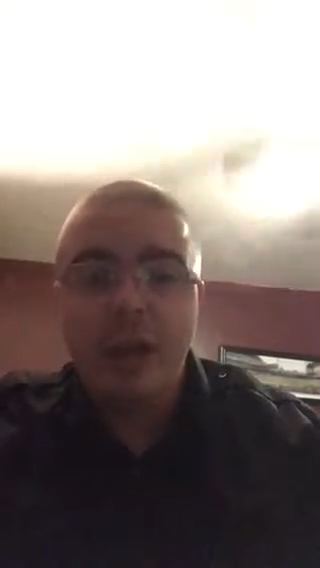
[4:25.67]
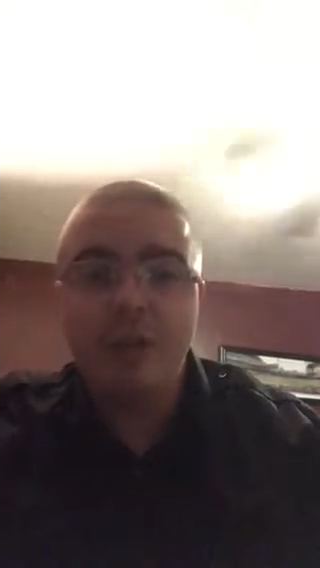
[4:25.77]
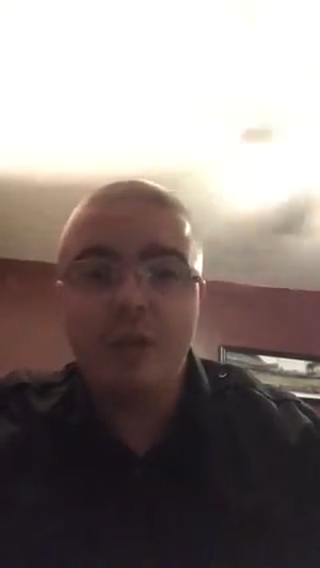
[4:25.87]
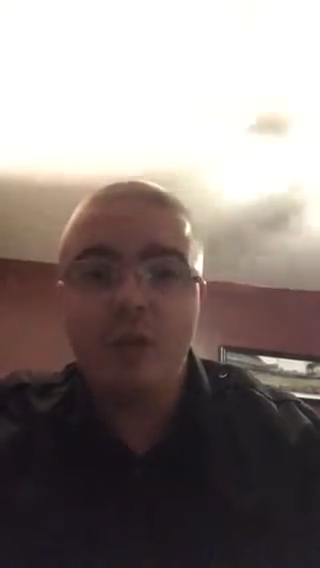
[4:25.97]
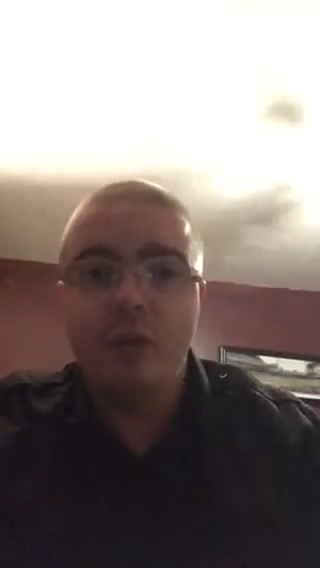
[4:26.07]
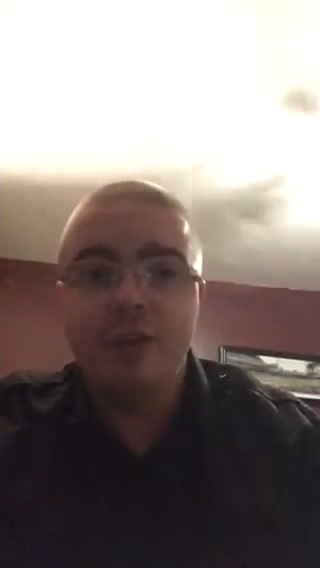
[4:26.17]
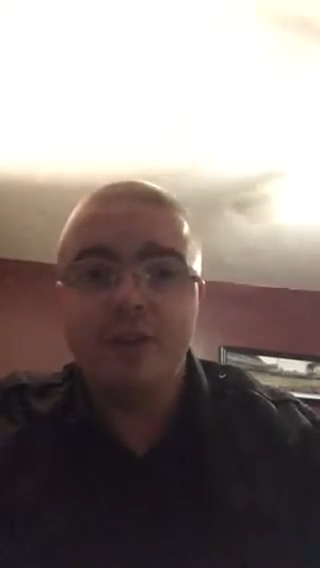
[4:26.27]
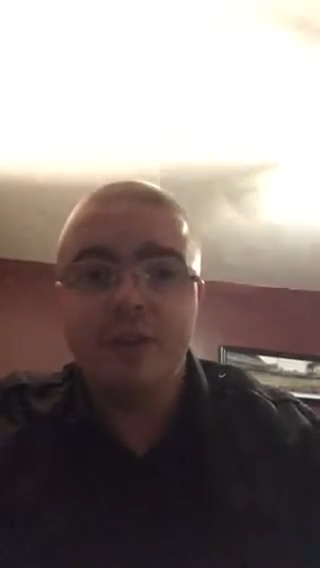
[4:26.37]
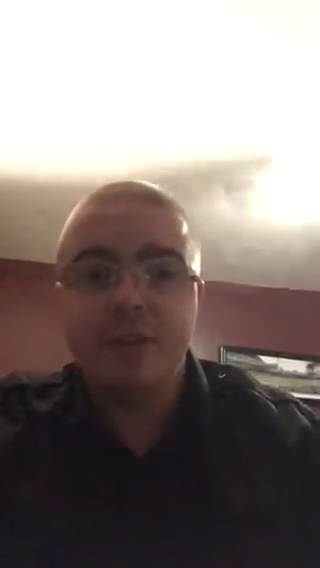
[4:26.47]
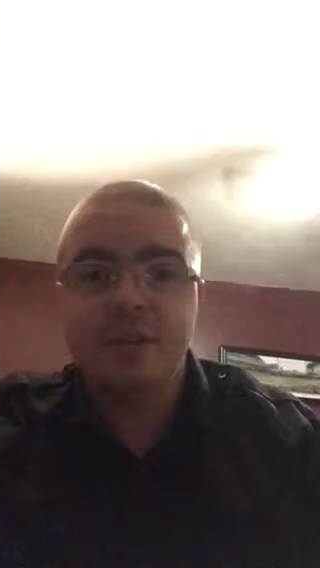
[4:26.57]
even though he
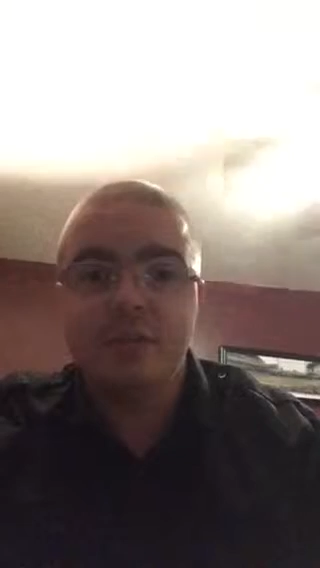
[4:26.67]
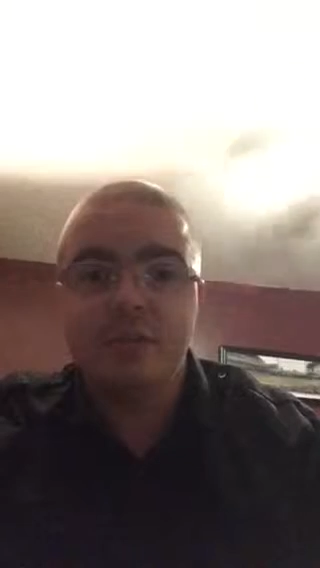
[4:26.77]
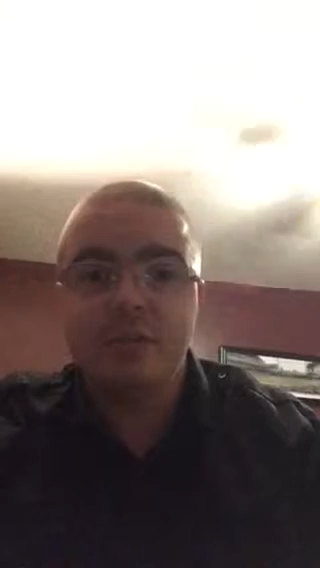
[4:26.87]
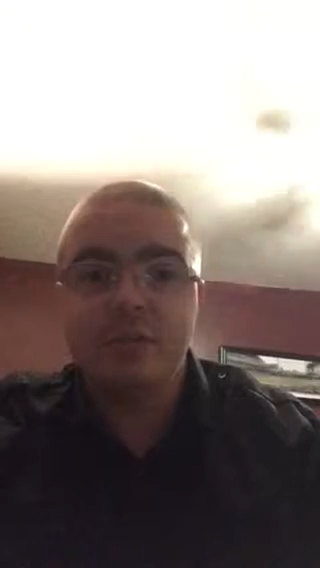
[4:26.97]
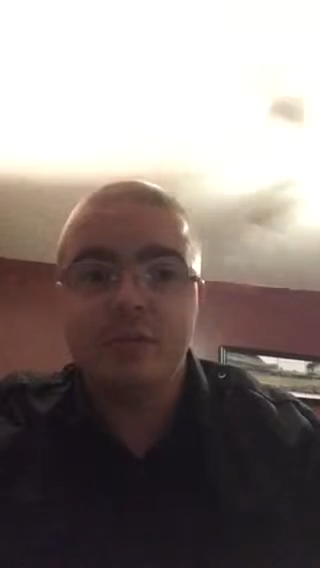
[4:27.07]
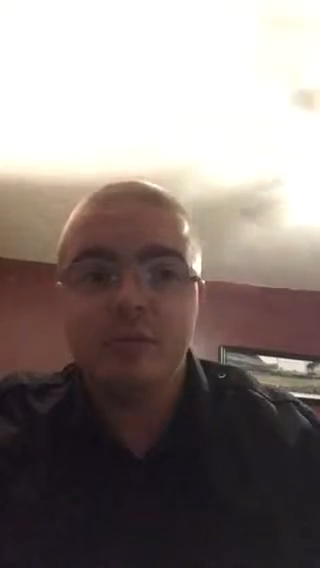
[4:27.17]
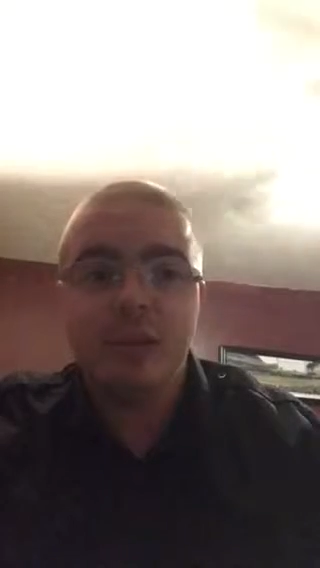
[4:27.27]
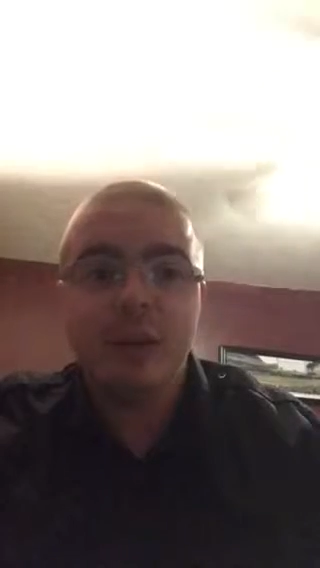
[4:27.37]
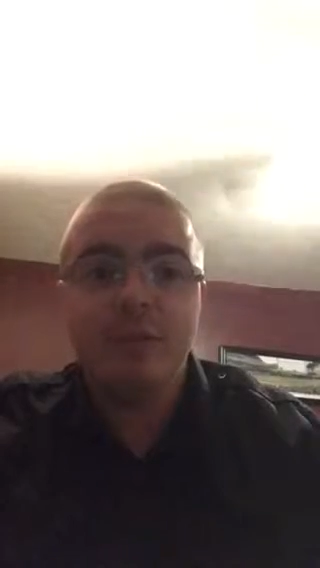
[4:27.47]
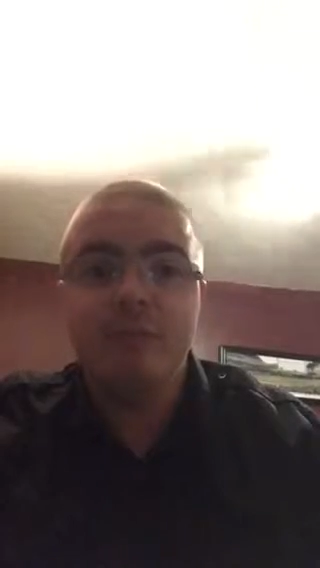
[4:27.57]
says
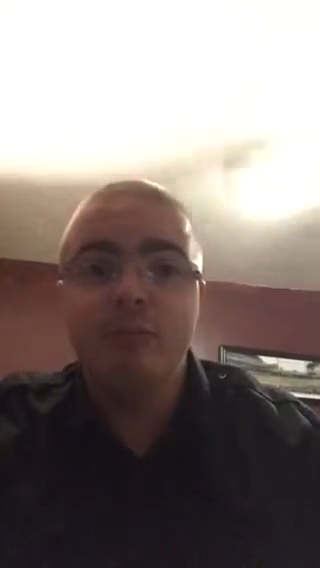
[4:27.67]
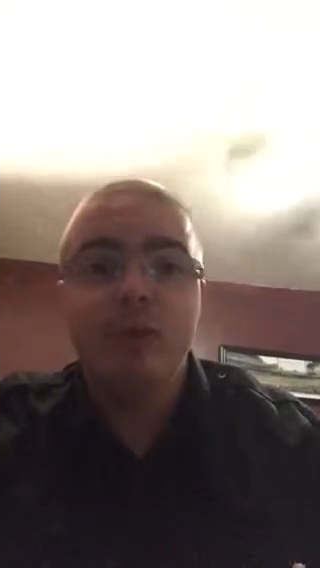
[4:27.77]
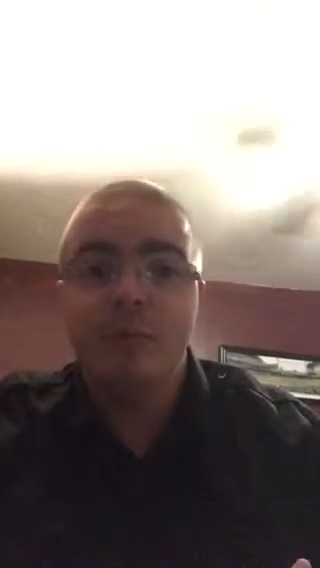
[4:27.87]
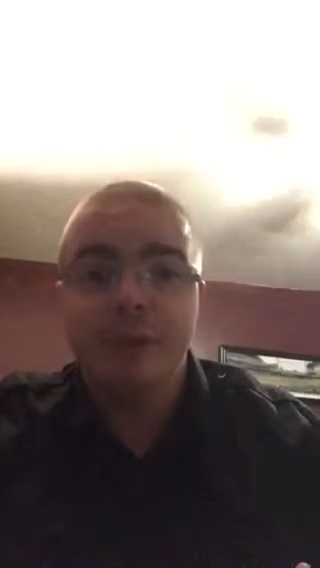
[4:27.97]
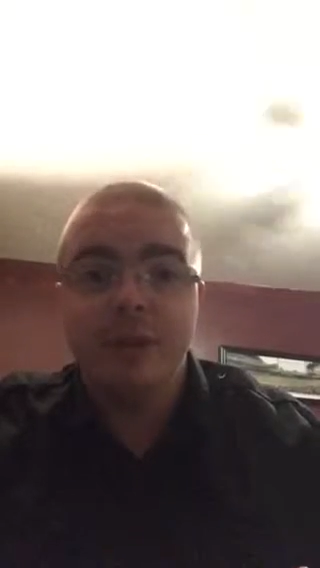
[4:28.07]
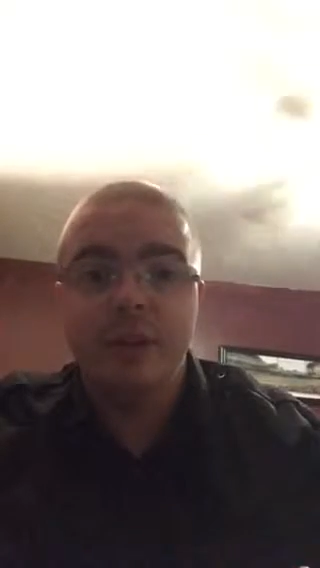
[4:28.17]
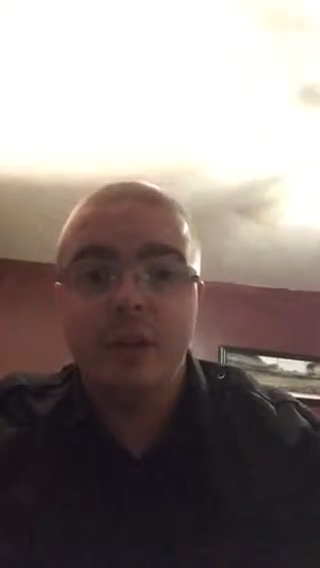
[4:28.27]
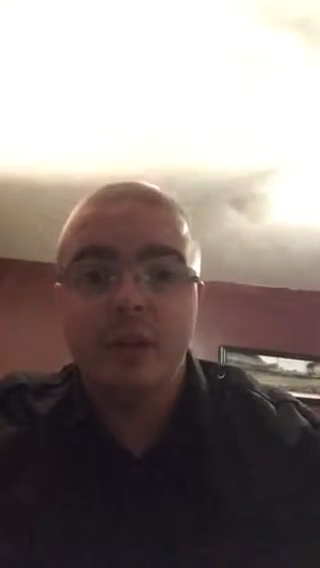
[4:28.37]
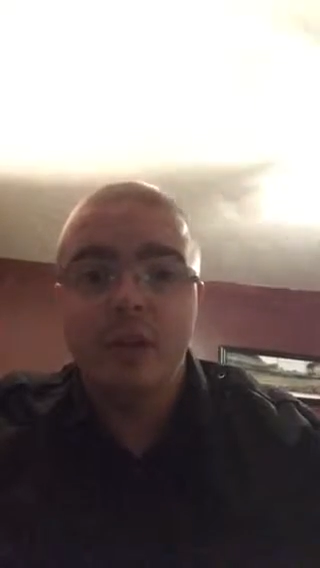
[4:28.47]
he will be.